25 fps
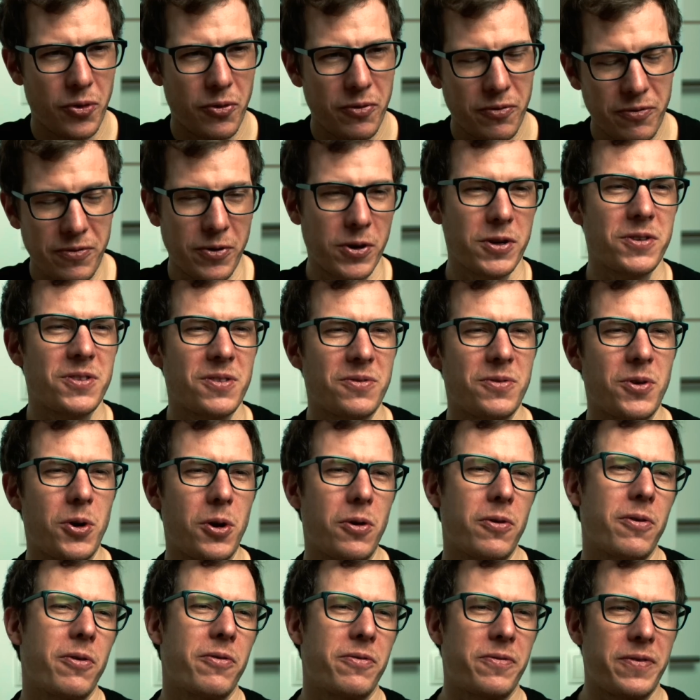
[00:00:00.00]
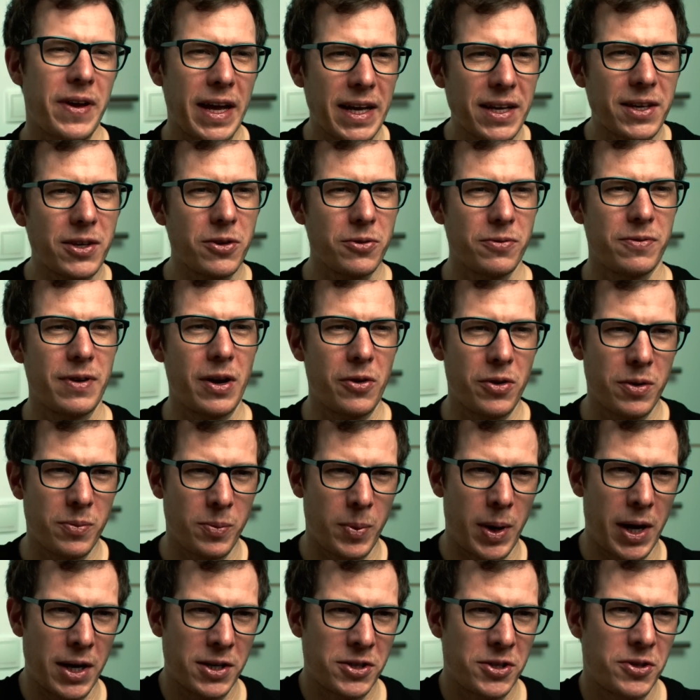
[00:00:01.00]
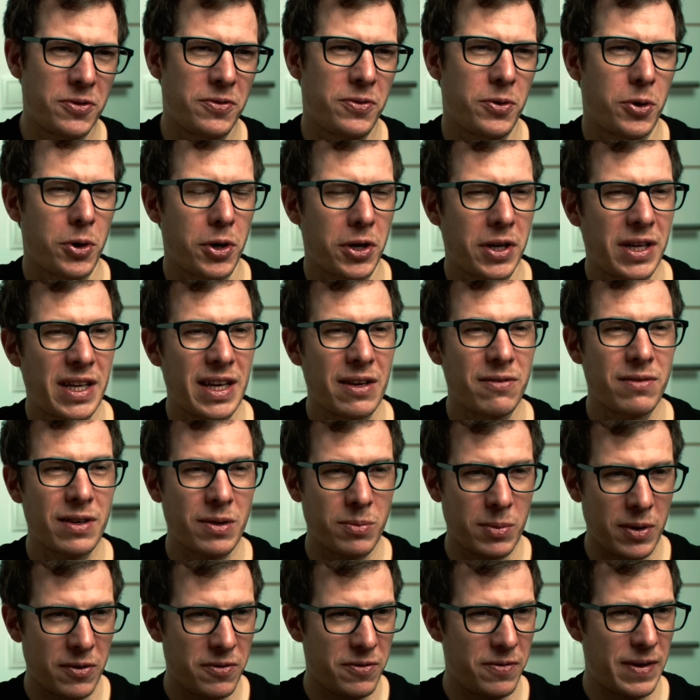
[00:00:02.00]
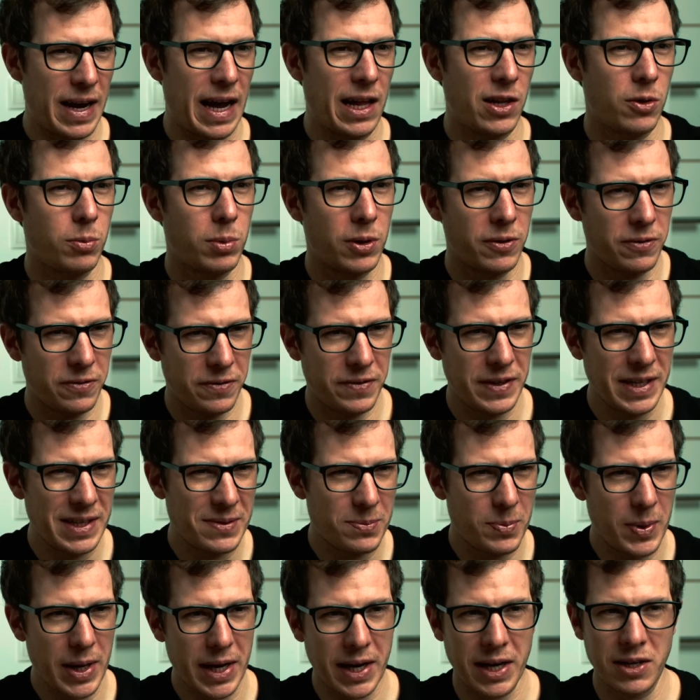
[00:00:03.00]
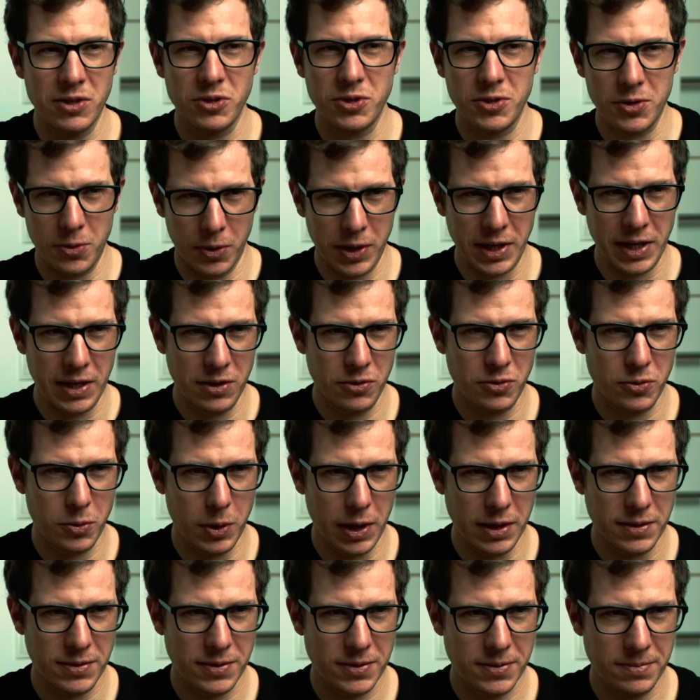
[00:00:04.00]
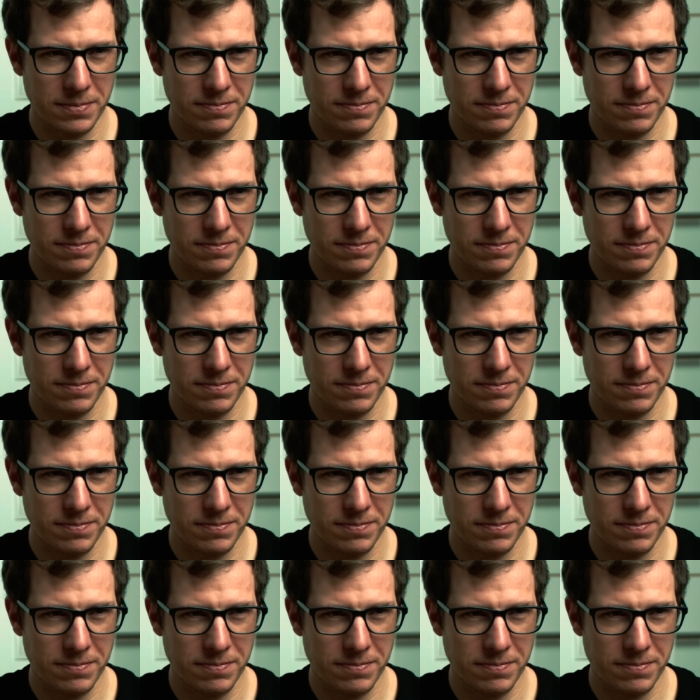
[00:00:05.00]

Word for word: First of all, thank you very much for giving me valuable feedback and showing interest.